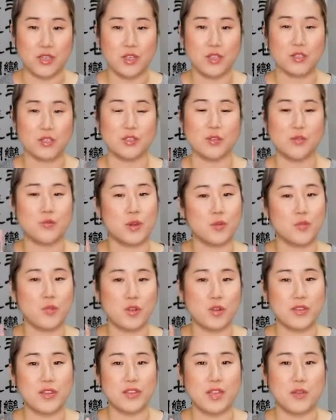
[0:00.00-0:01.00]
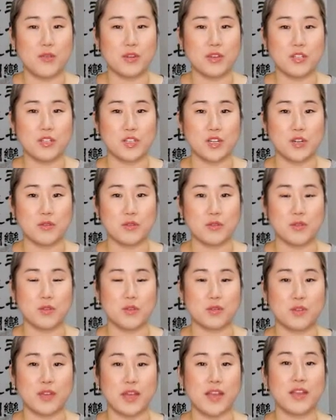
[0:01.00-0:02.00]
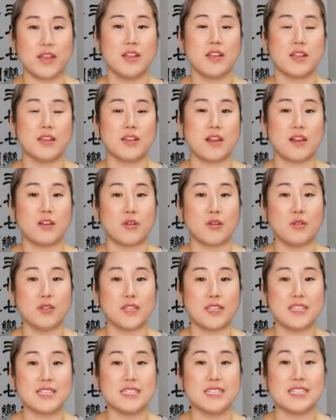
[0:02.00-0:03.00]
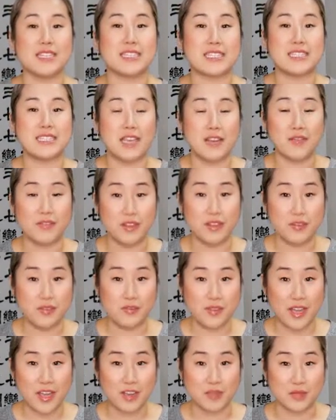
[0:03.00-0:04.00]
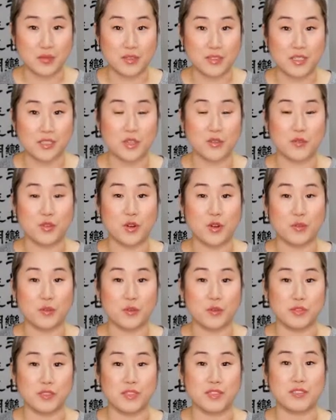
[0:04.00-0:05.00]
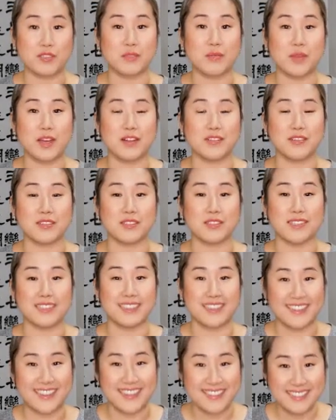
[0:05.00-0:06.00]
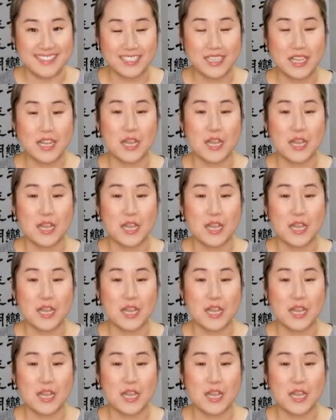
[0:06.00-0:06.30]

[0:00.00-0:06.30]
So one more thing I want to share with you, that not only is 75% of your immune system housed in the gut,